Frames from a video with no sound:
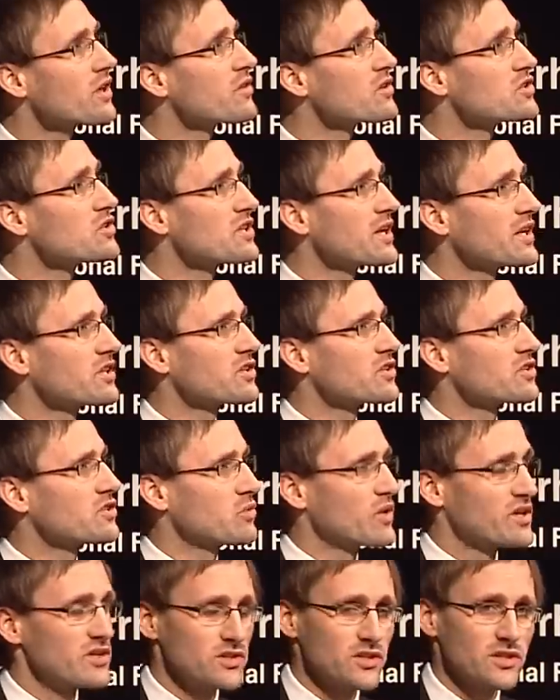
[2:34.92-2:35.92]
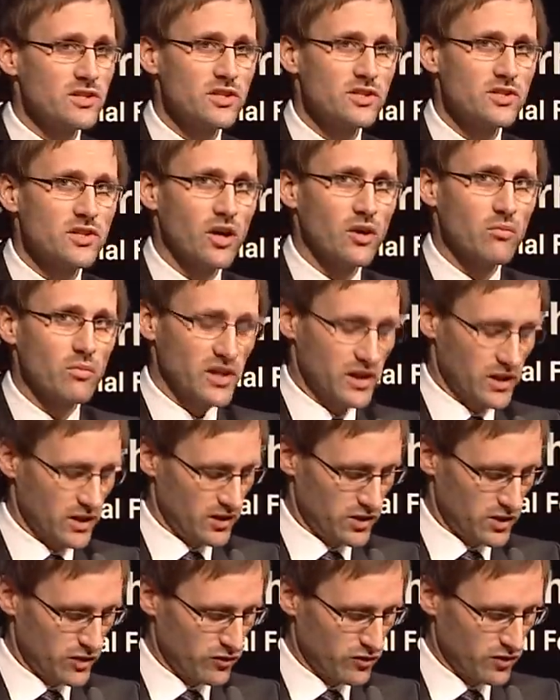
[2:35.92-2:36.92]
the sectors where cities are making a
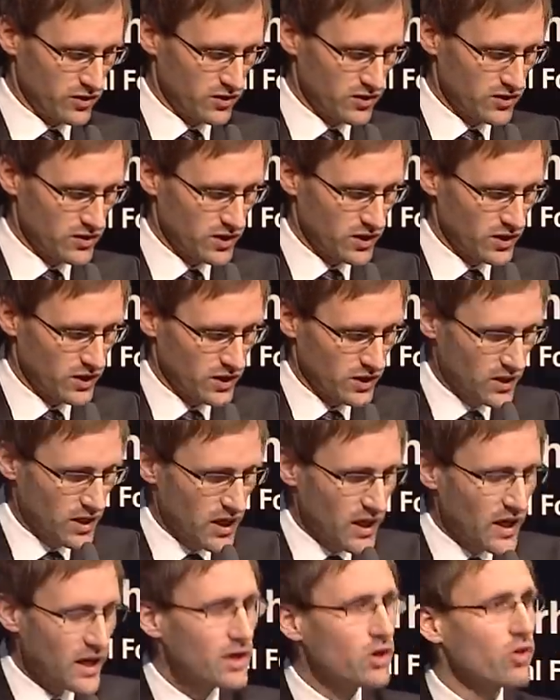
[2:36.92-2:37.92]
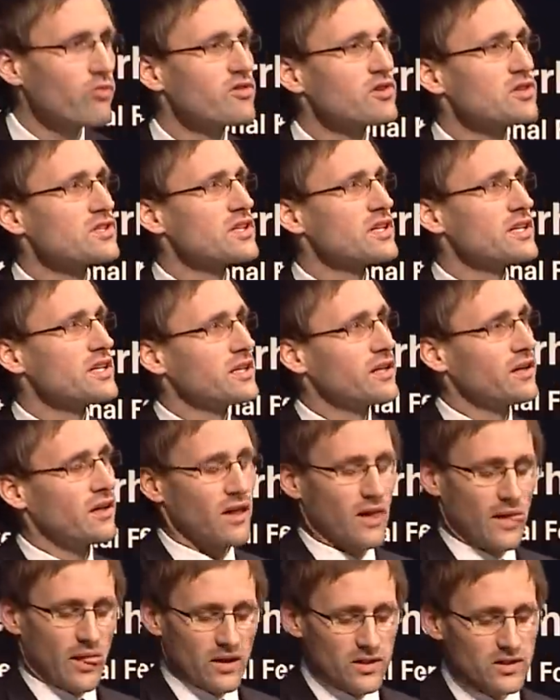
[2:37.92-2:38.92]
difference. And obviously,
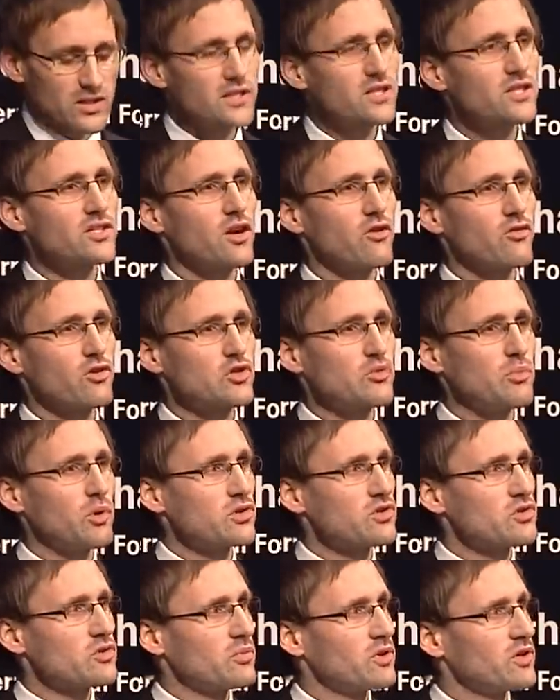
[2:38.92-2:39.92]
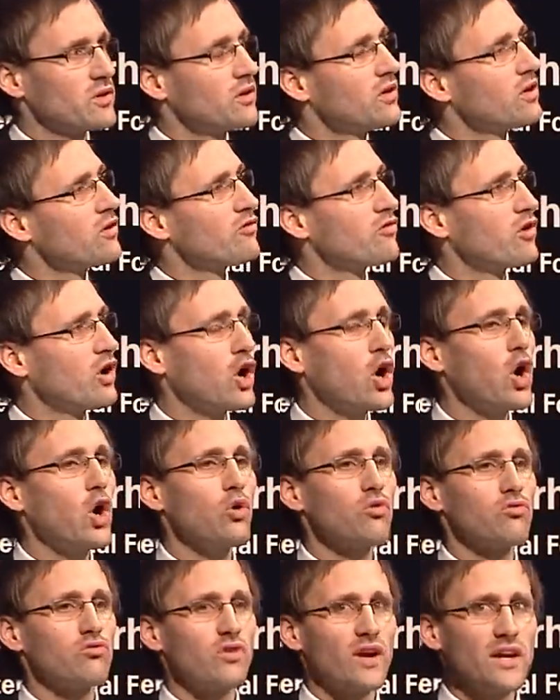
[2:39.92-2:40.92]
cities are responsible for a
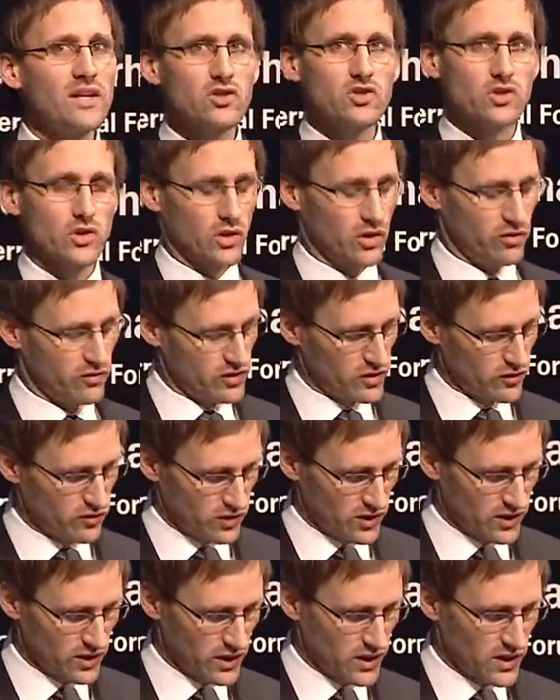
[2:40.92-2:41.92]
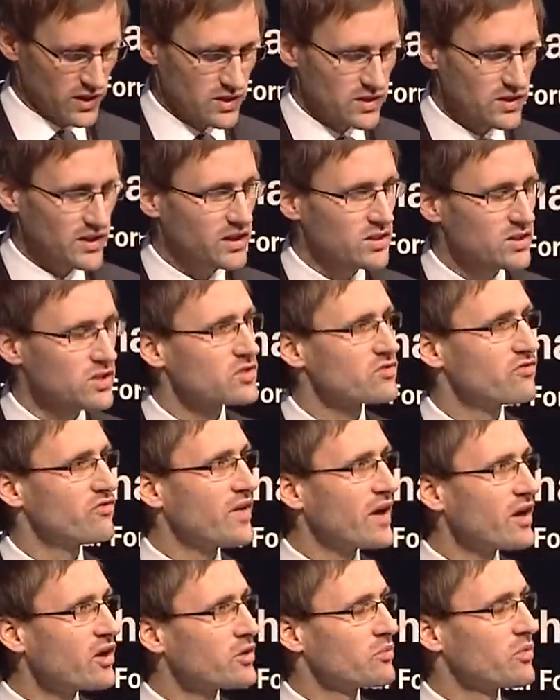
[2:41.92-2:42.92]
whole range of different sectors,
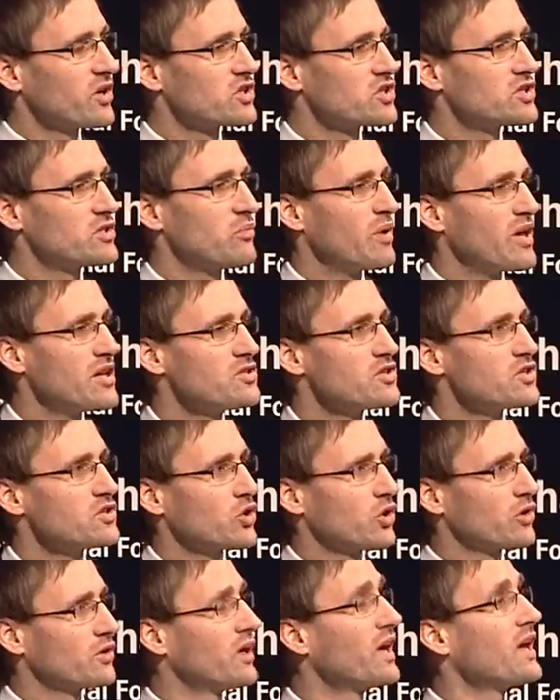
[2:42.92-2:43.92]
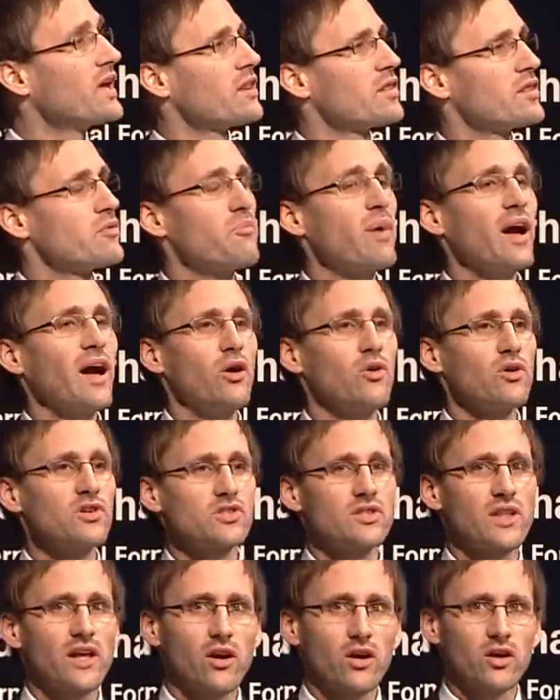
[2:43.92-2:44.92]
very much dependent on the powers
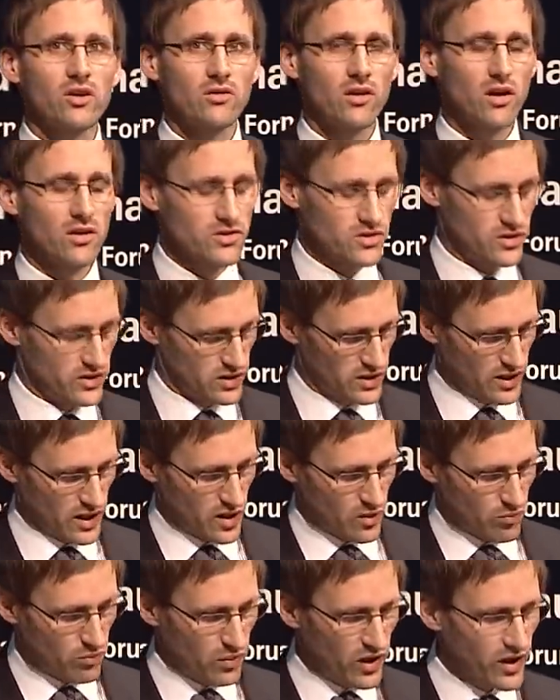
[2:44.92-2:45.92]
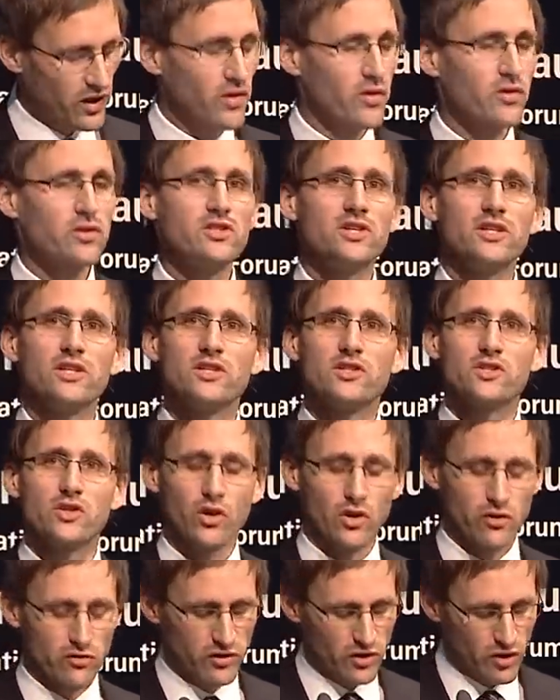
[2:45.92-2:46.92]
they are granted by other tiers
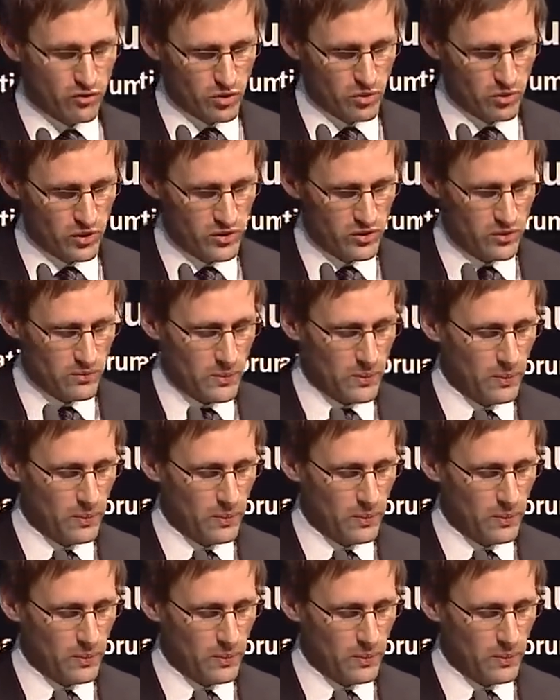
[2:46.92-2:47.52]
of government.